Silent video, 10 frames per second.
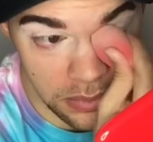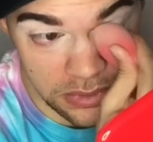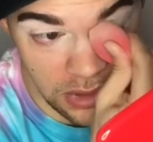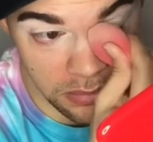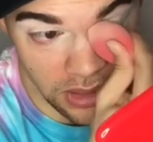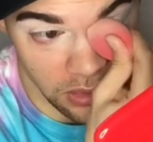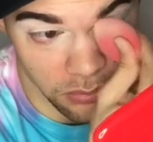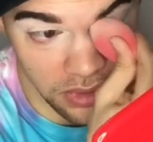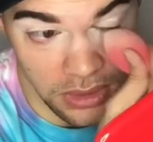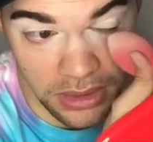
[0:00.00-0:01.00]
Same thing
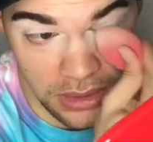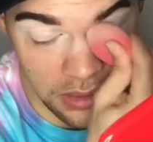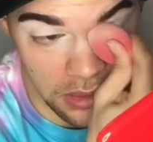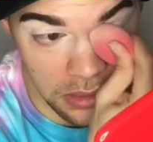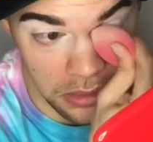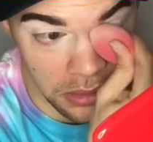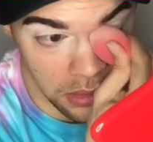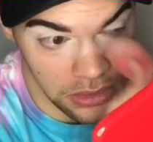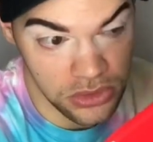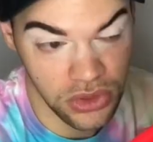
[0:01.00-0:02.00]
with like
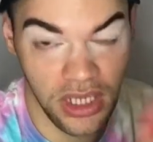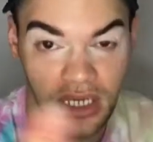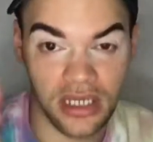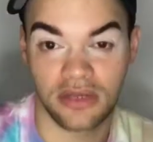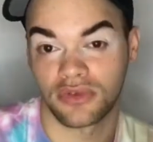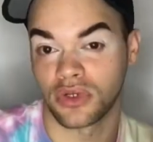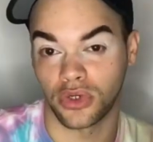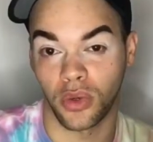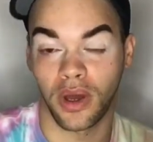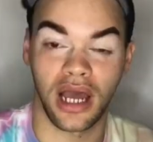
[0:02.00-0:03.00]
drag. If you don't
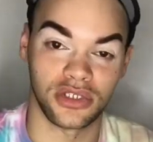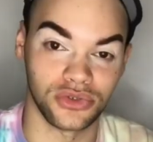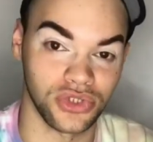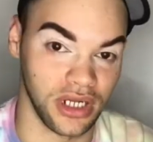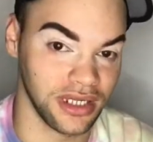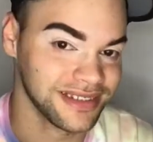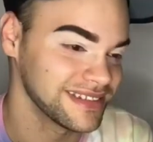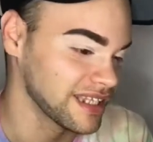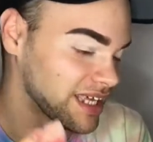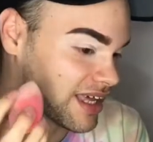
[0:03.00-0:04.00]
know, I do drag.
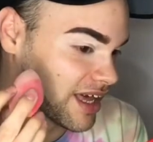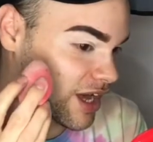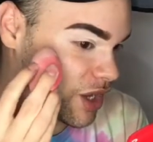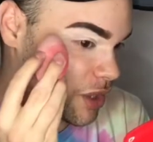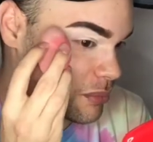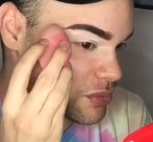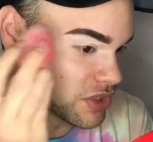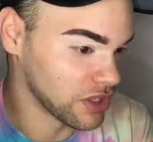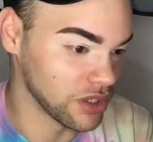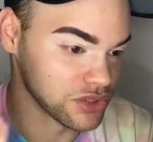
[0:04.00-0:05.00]
You can
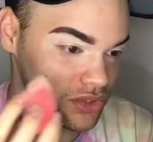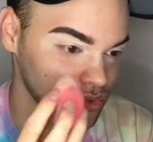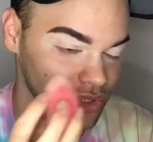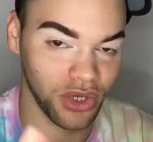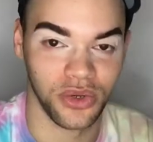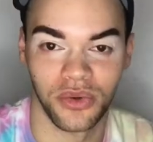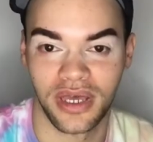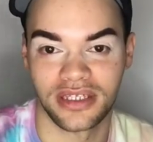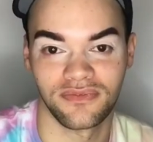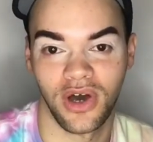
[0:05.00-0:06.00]
also go
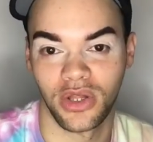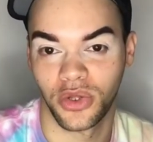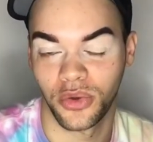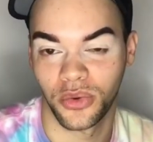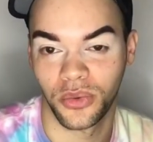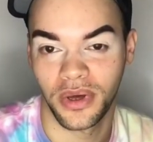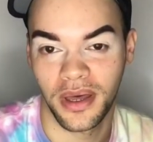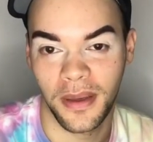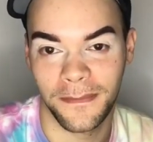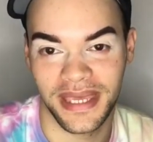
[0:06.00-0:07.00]
and follow
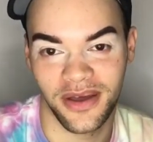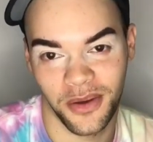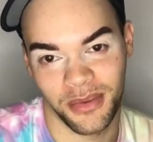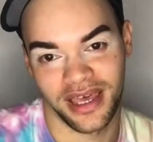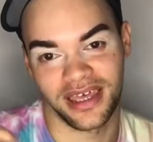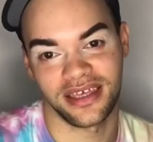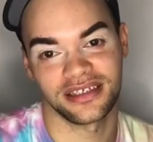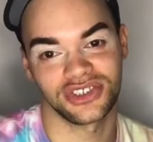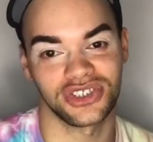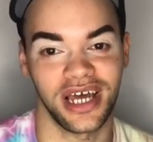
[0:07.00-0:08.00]
me on my
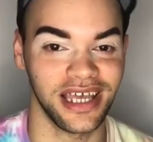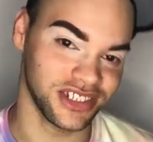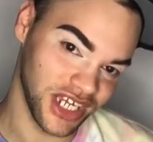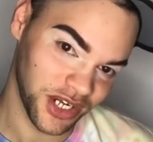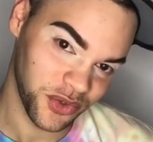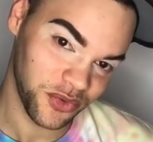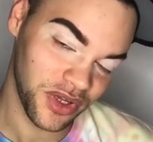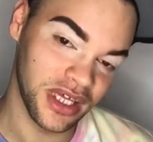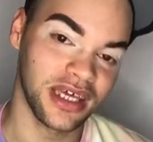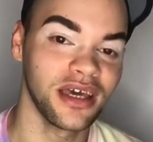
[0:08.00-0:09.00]
Shania channel,
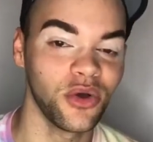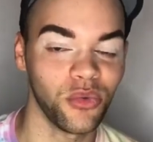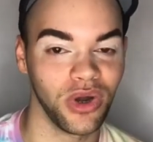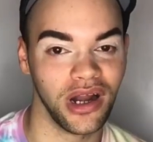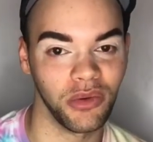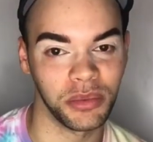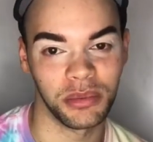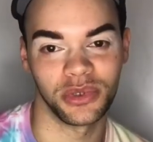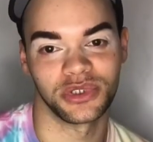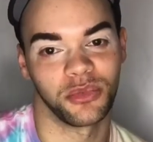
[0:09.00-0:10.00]
where I will be
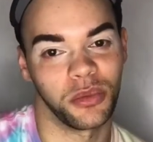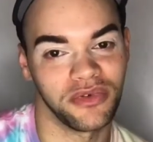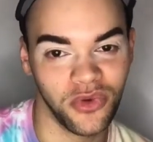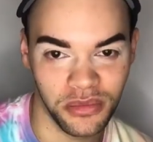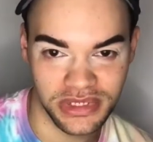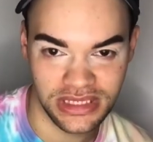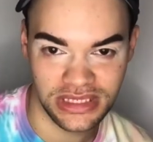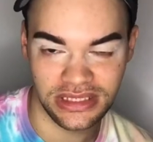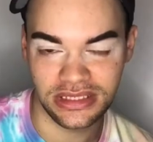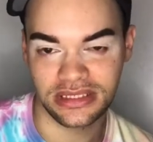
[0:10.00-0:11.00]
posting more
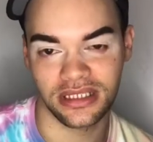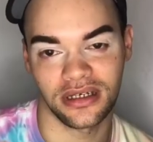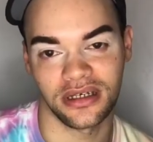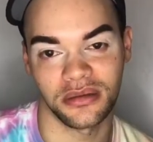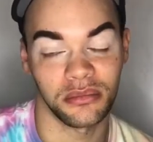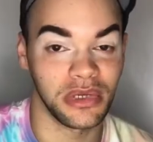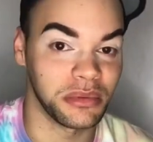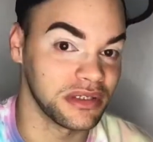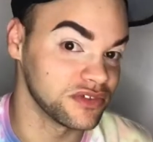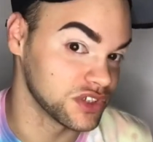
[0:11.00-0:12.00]
performances, maybe
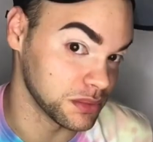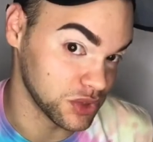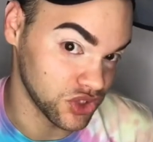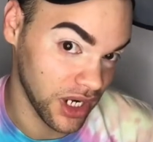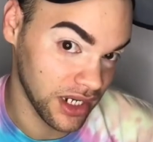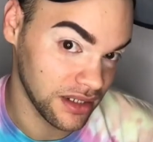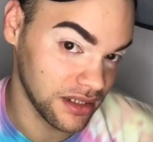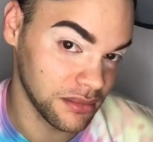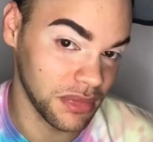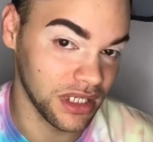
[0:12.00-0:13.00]
even some drag
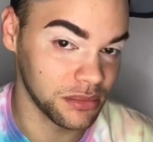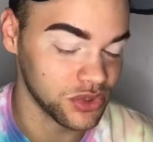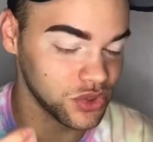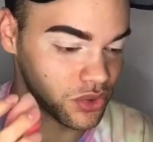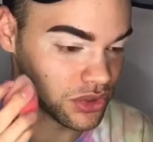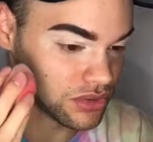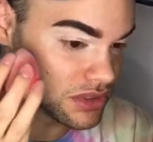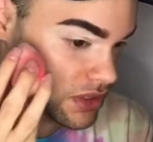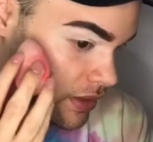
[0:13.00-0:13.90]
makeup tutorials.